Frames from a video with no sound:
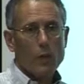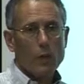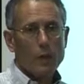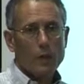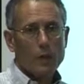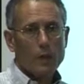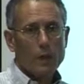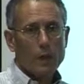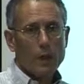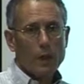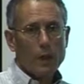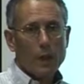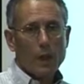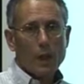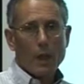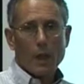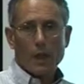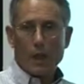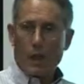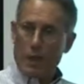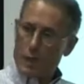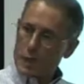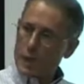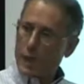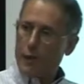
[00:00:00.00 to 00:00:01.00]
It
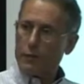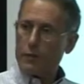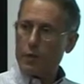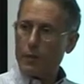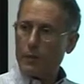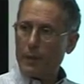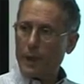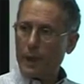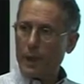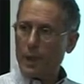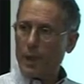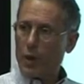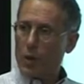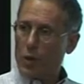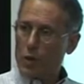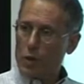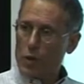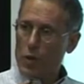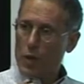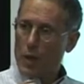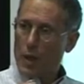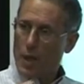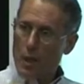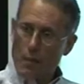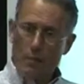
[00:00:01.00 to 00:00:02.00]
doesn't have to be
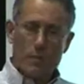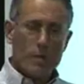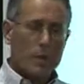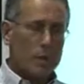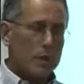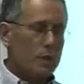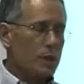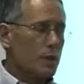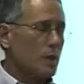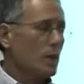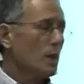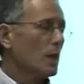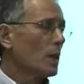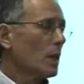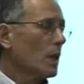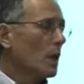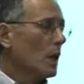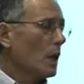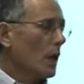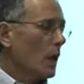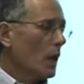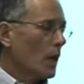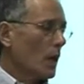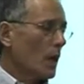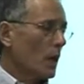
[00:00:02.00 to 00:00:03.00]
huge numbers,
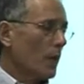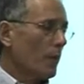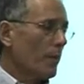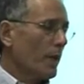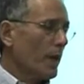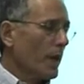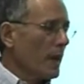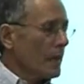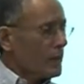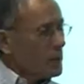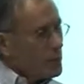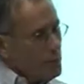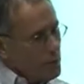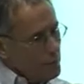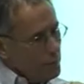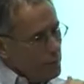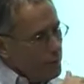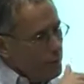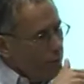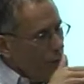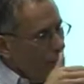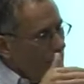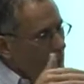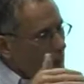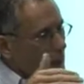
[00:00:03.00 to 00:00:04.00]
but actually
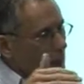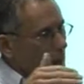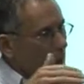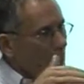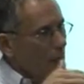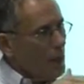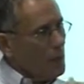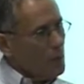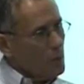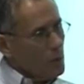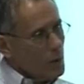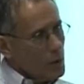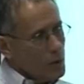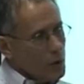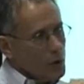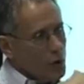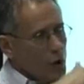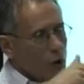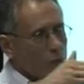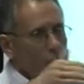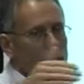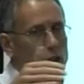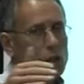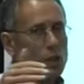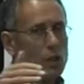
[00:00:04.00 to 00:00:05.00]
finding out the
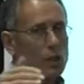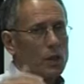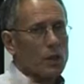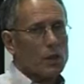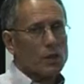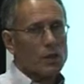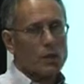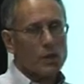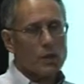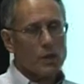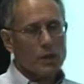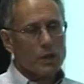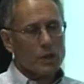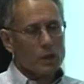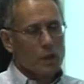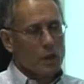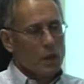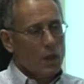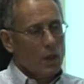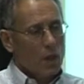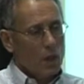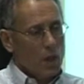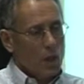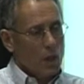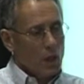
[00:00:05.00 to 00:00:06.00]
trajectories
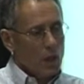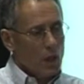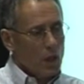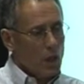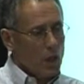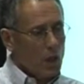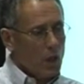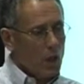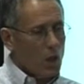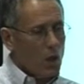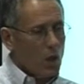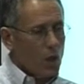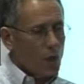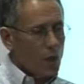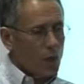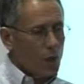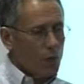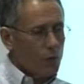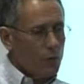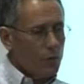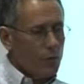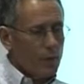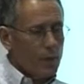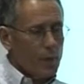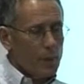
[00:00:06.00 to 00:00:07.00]

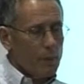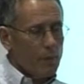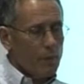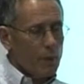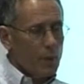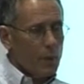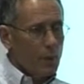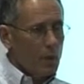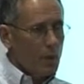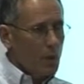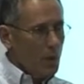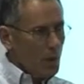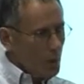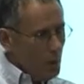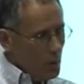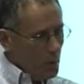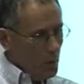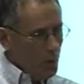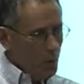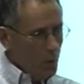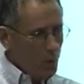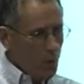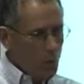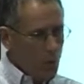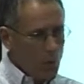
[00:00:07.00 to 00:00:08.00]
of people
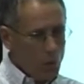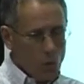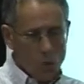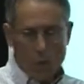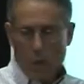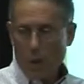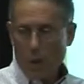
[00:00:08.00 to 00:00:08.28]
who,